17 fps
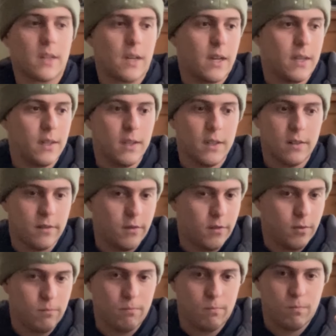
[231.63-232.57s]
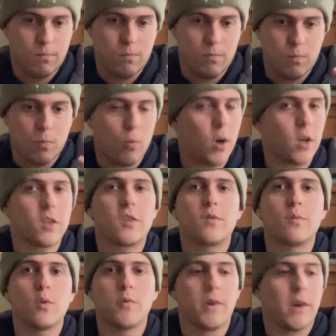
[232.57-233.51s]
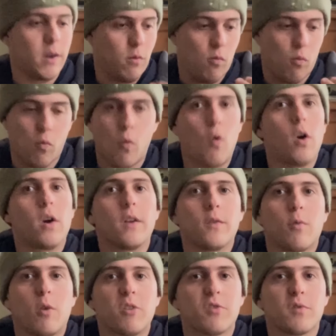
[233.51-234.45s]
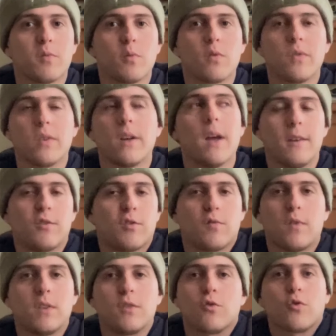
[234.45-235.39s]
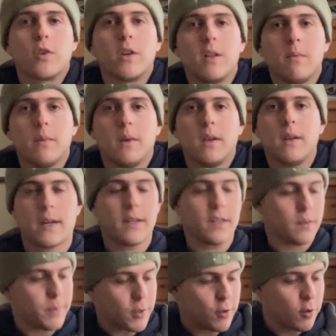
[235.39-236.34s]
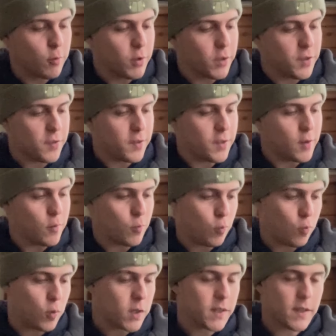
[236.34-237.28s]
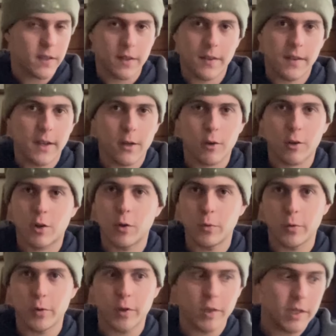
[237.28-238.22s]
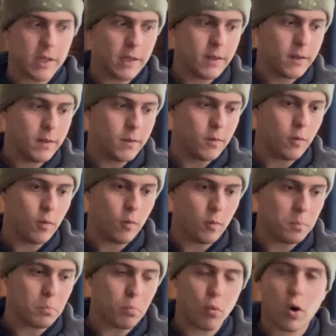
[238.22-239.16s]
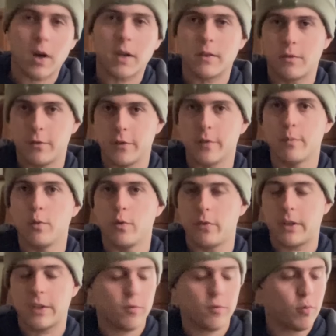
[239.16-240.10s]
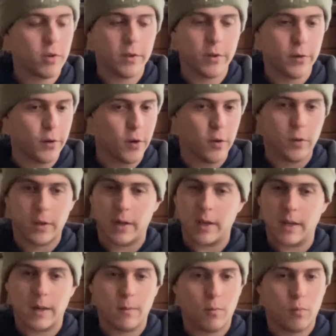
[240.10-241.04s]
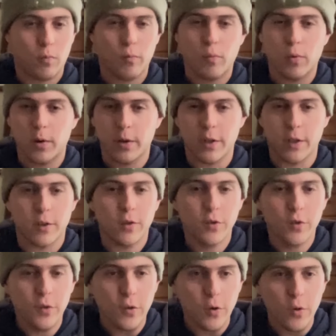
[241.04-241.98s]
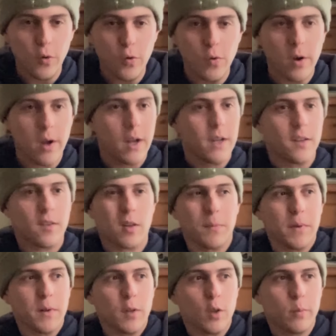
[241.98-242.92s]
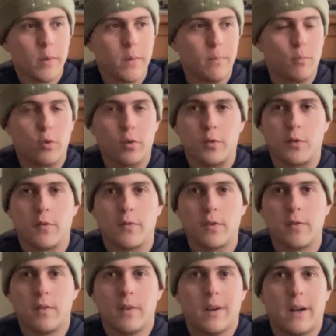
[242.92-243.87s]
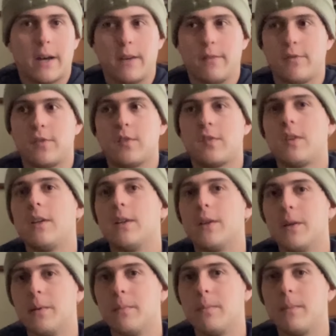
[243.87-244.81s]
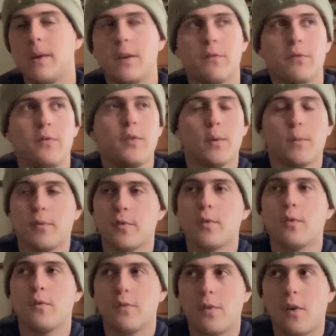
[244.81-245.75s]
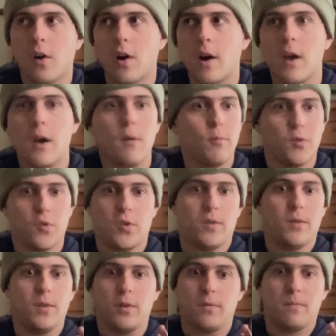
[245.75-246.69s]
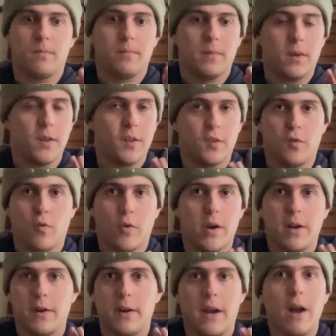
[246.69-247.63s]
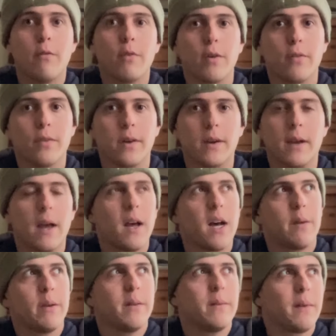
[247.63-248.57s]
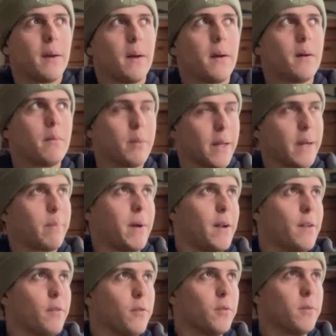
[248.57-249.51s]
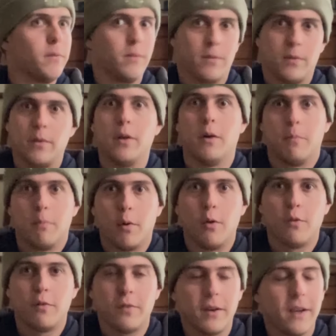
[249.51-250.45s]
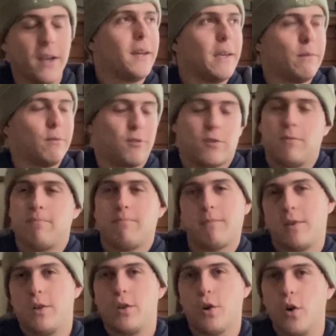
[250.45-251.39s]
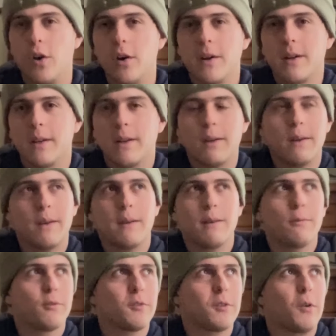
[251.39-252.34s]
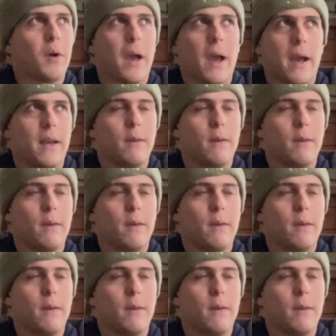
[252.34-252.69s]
I needed to watch this movie. I wanted to watch this movie. It just intrigued me. I especially wanted to see what Daniel Kaluuya brought to this movie. I wanted to know, like, what did he do? Something a little bit more different than I've seen him in films so far, which, he's great in everything. I mean, the Black Panther movie, he was good, and he was okay.